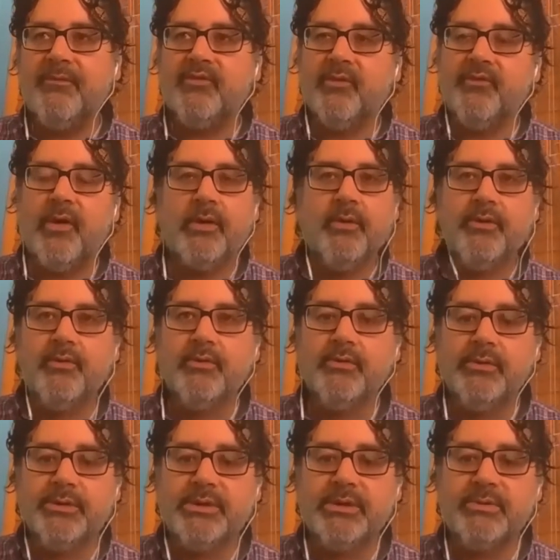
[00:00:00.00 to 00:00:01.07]
have to follow the
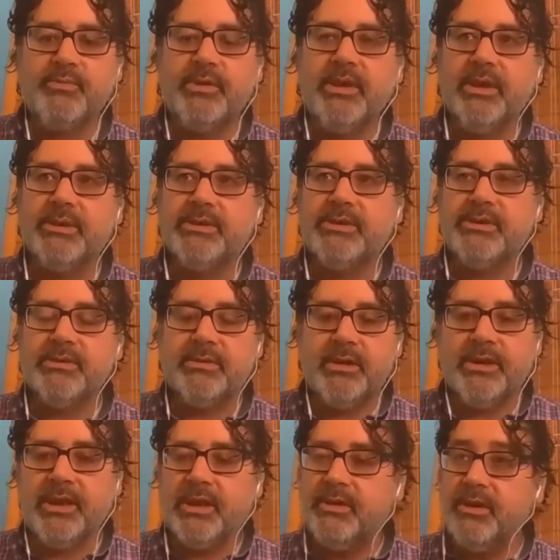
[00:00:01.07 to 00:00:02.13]
rules. It's because,
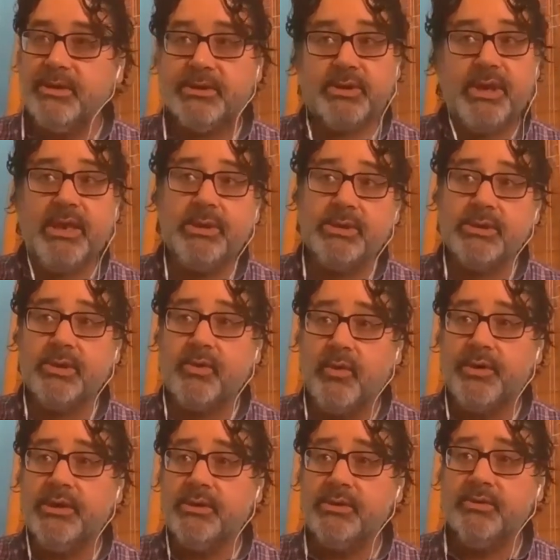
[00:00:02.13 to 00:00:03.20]
again, there's changes
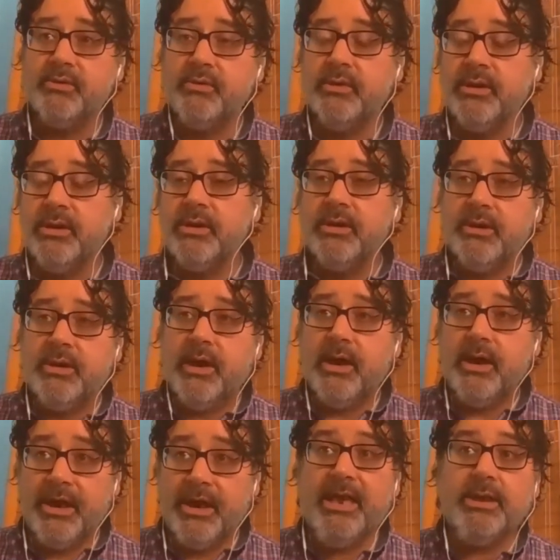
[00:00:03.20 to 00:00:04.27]
according to
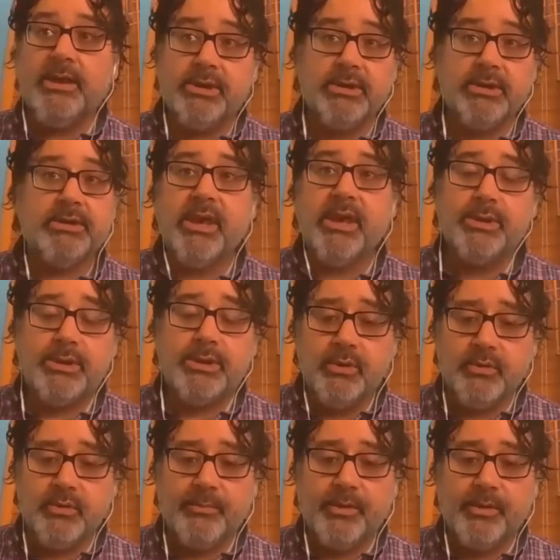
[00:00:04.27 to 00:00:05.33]
age and such
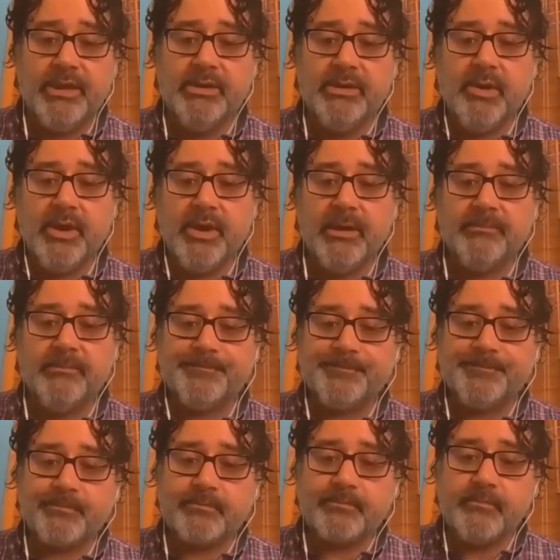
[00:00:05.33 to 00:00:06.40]
too that play into that.
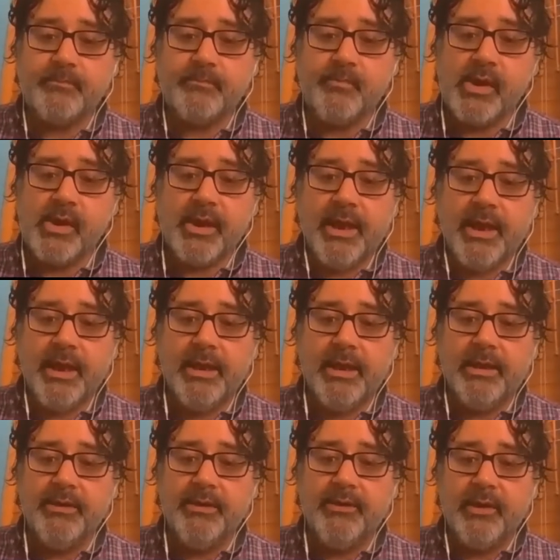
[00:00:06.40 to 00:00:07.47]

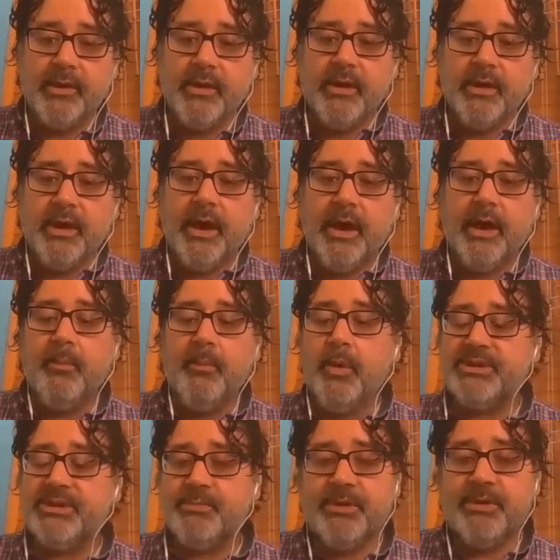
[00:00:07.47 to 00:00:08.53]
And
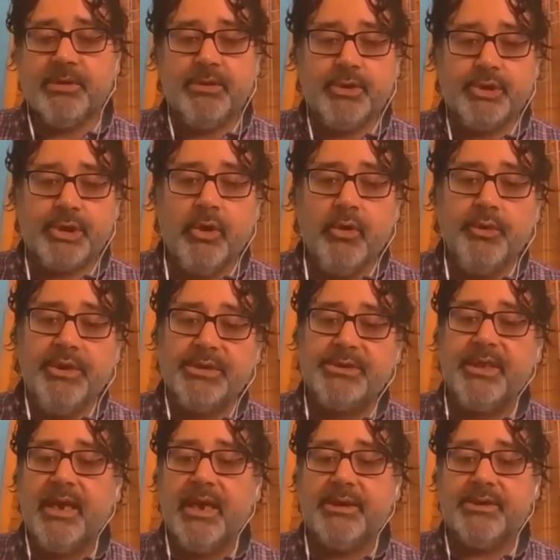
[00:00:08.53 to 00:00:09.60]
what's been shown is
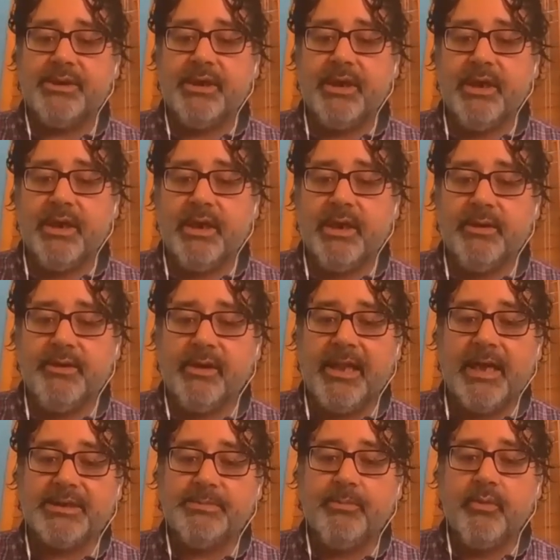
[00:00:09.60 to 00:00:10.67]
that the
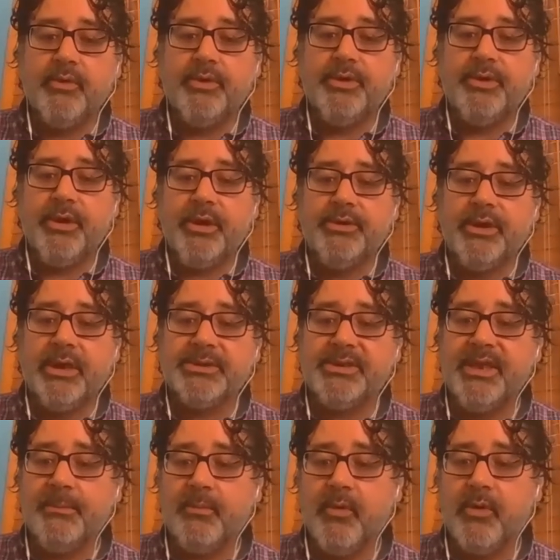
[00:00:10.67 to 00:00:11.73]
last-born does
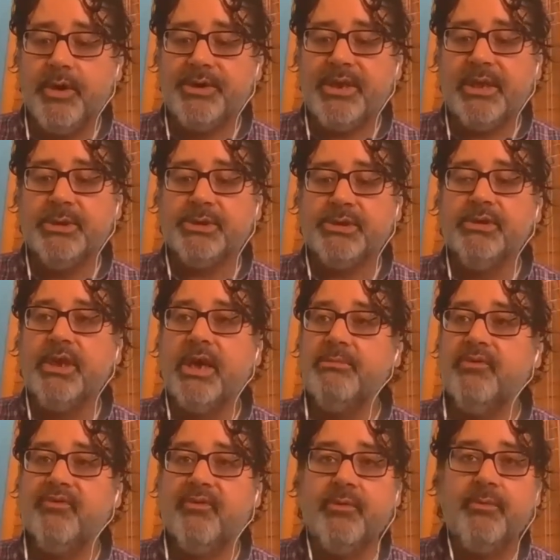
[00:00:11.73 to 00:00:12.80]
get more attention
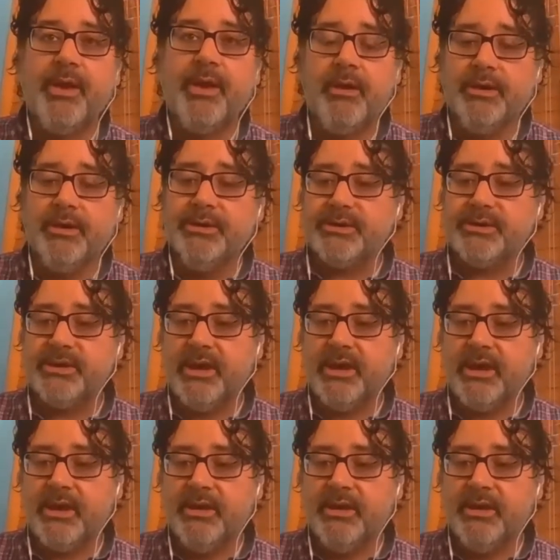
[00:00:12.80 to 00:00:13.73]
coming from the parents